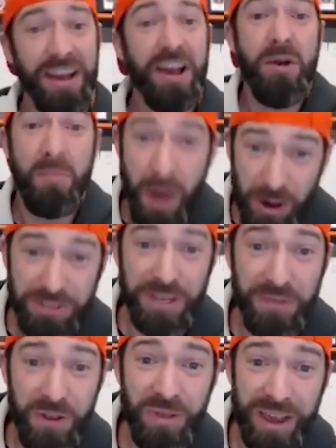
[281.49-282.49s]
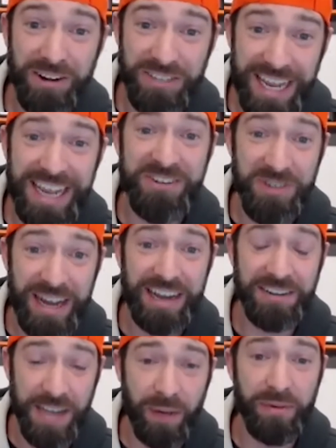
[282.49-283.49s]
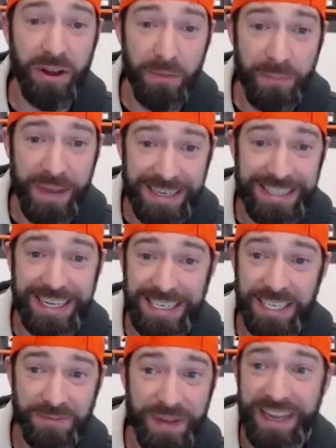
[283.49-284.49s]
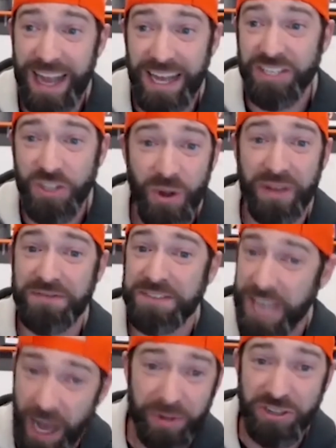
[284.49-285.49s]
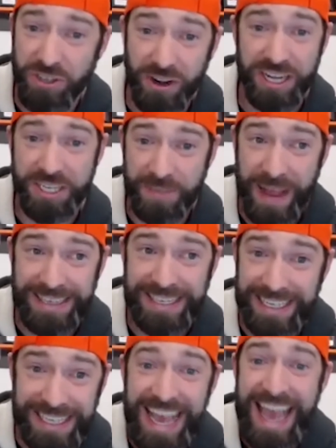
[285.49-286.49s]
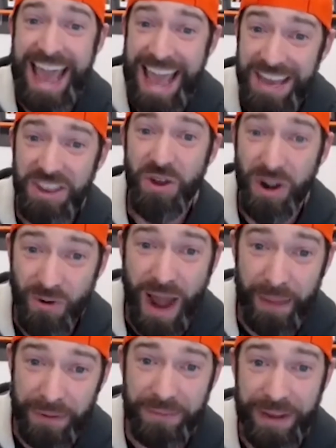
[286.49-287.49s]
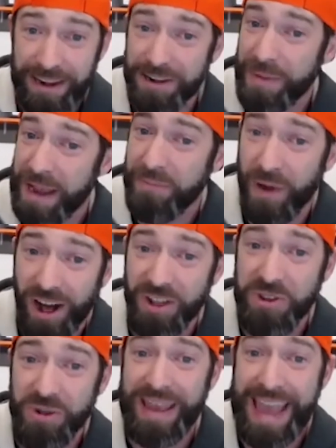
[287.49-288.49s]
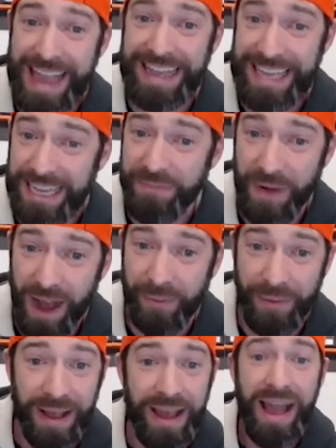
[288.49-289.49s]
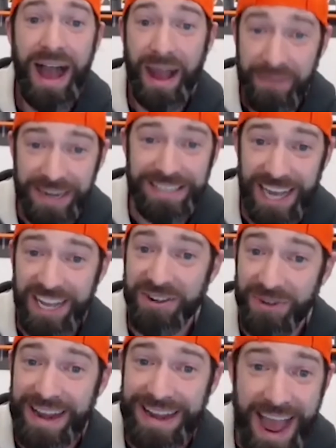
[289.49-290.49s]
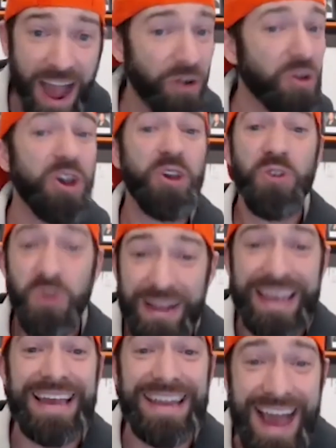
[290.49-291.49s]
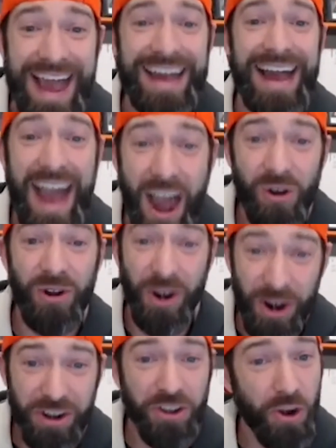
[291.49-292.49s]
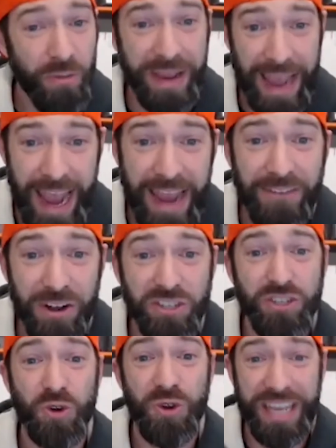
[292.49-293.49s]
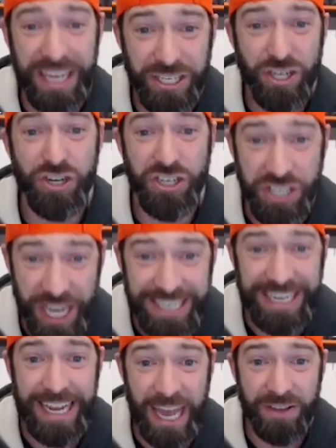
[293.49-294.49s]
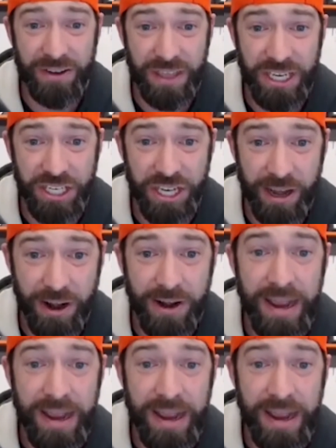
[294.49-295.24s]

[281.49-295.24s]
Most of you that are saying you need to double your business is because you have doubled your expenses and you are robbing Peter to pay Paul and you can't keep up. I'm going to tell you right now, you cannot out-earn your behavior, so get your shit together this year